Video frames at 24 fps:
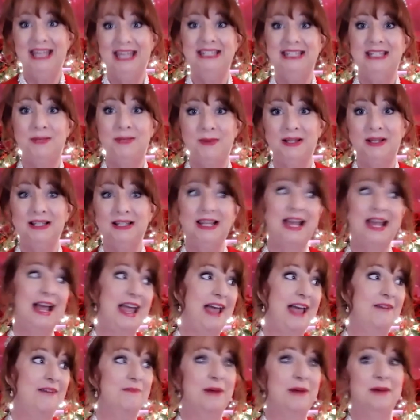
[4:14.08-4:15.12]
Typically, I
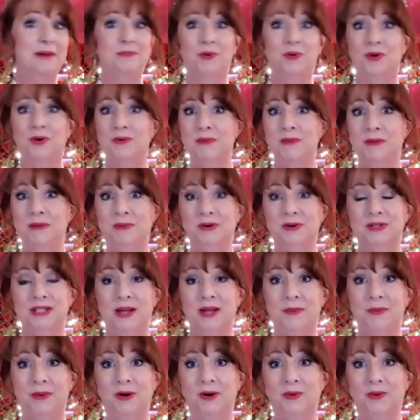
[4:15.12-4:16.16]
have my board members
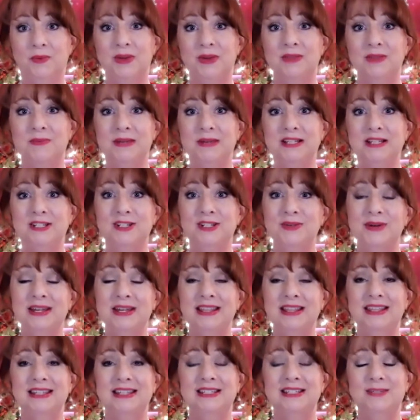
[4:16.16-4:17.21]
up here with me
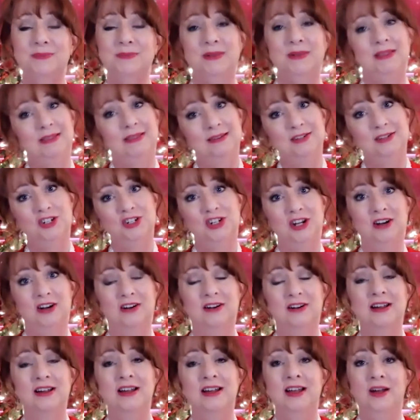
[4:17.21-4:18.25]
doing this, but this
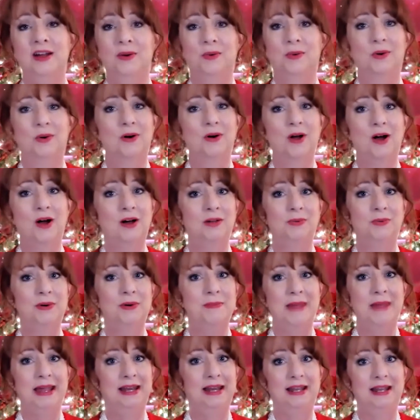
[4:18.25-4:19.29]
year we're all
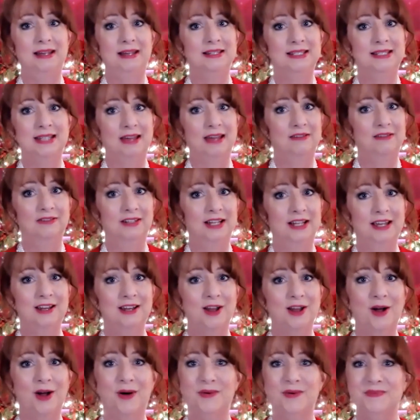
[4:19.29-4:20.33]
remaining safely at
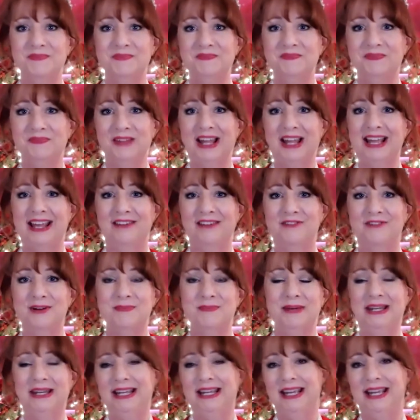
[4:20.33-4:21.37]
home like
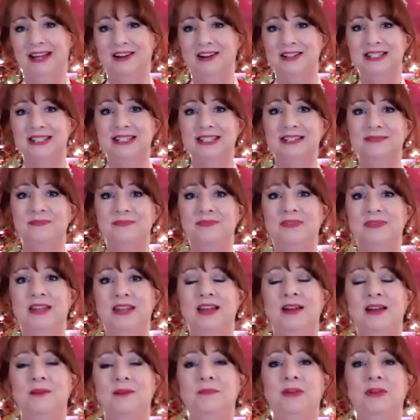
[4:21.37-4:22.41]
everybody else.
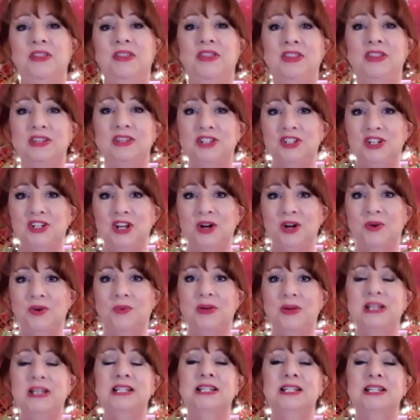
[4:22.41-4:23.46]
But this year
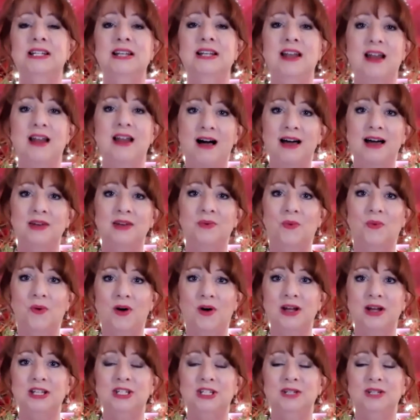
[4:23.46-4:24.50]
we did not
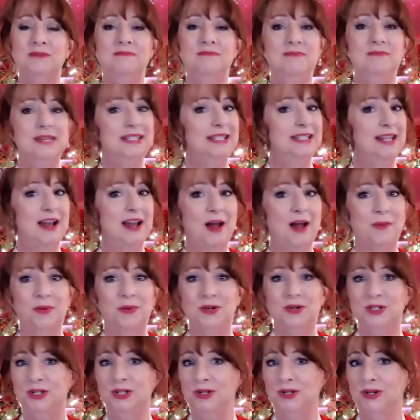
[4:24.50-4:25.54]
want to miss an
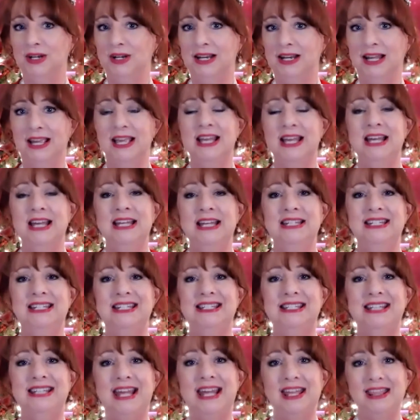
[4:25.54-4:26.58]
opportunity to
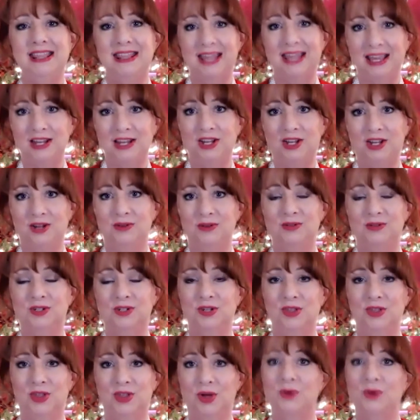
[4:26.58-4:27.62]
say thank you
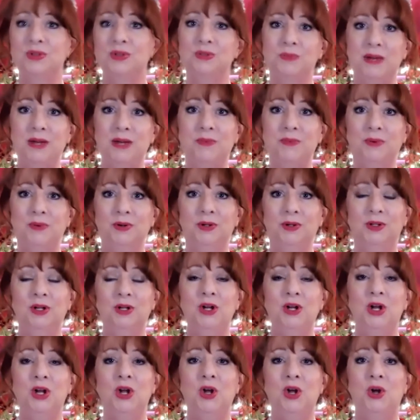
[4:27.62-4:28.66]
to those people
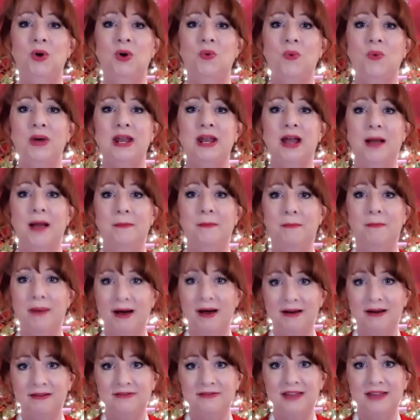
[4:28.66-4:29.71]
who went
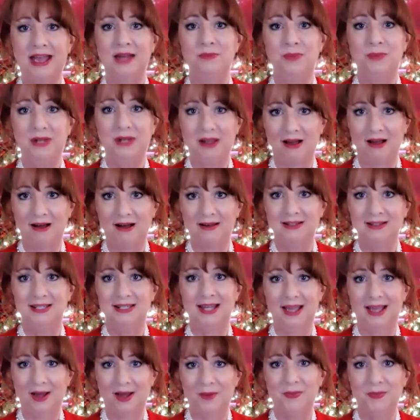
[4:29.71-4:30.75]
above and beyond to
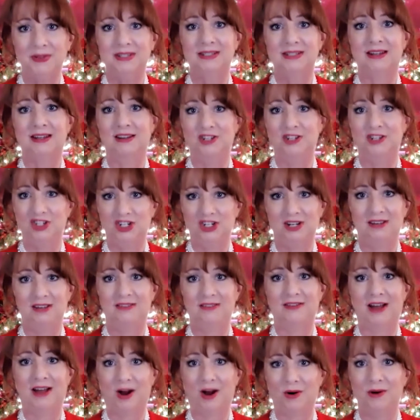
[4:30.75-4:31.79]
help us
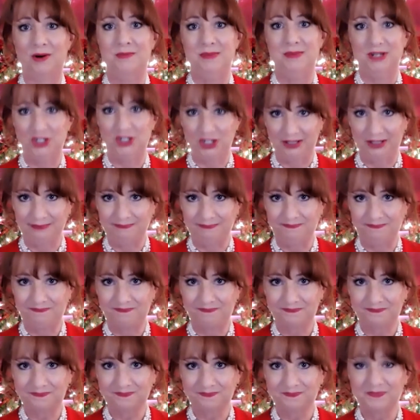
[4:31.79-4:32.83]
achieve our mission.
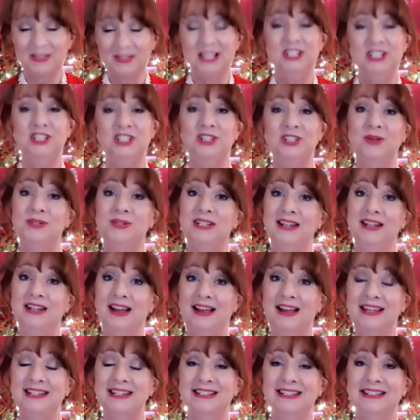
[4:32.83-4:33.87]
So
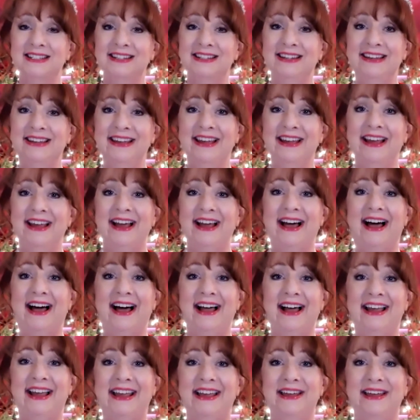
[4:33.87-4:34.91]
tonight,
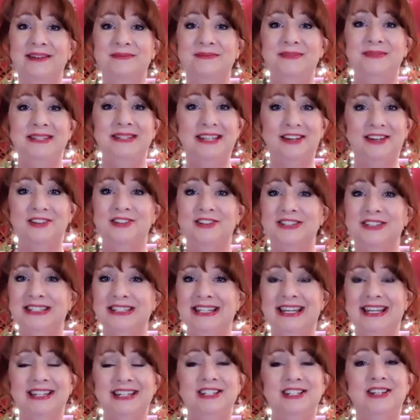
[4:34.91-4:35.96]
I am tickled
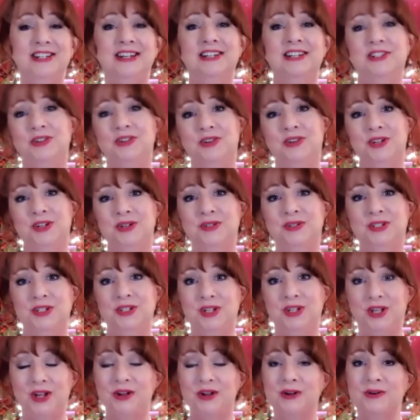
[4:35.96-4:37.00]
to get to introduce to
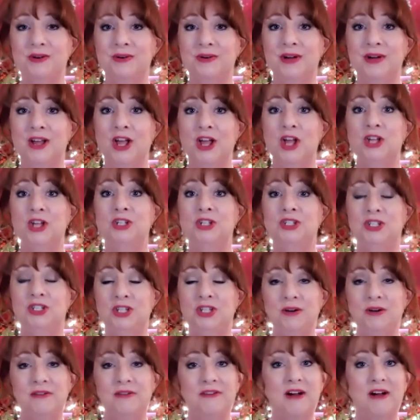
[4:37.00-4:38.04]
you
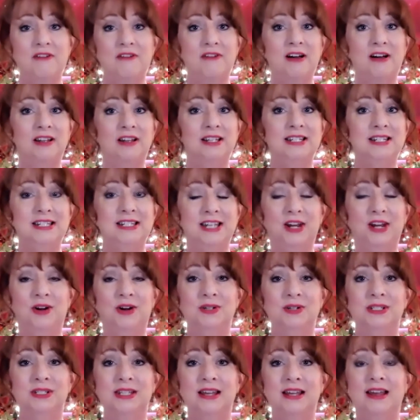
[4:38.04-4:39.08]
two of our
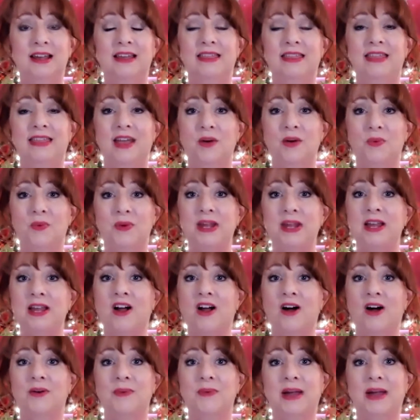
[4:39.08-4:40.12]
volunteers that we
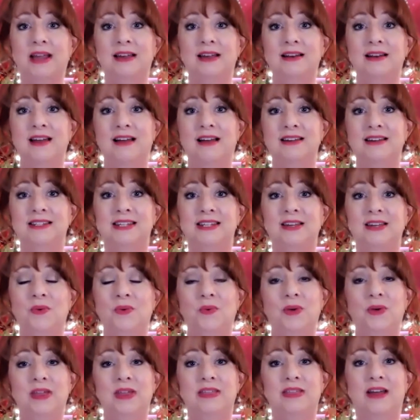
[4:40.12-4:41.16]
are recognizing
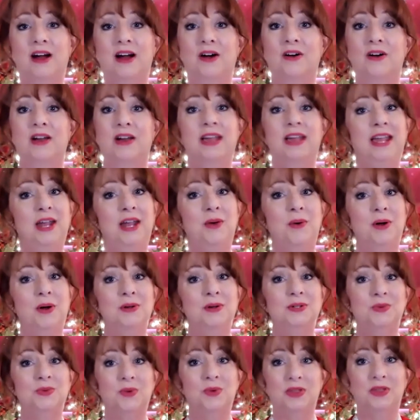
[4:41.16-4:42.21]
with our
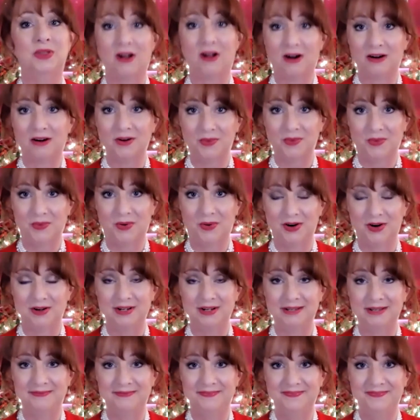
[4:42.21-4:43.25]
Heroes with Heart
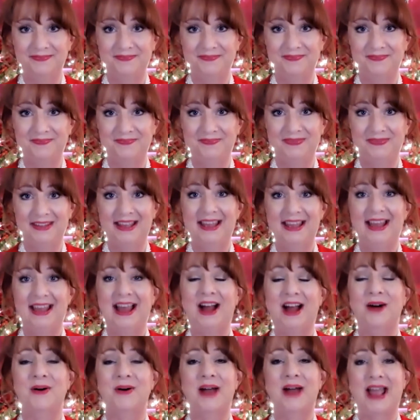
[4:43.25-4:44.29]
Award,
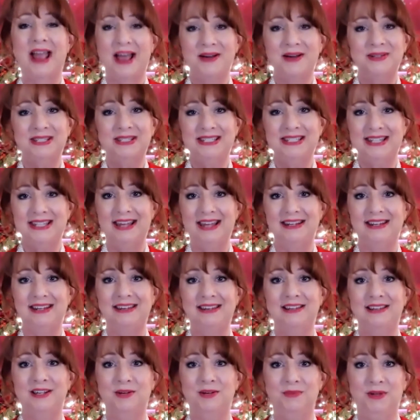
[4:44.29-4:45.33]
our
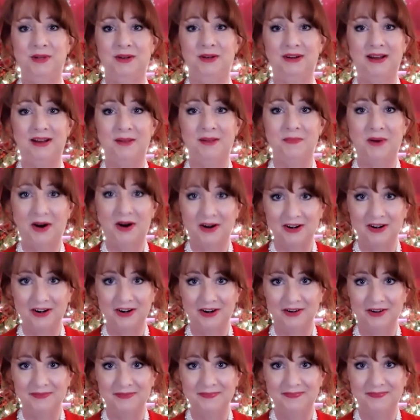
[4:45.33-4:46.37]
outstanding community
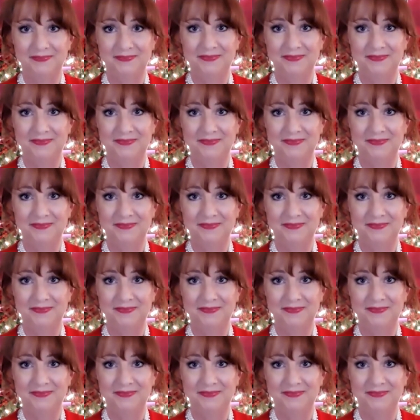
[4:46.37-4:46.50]
partner,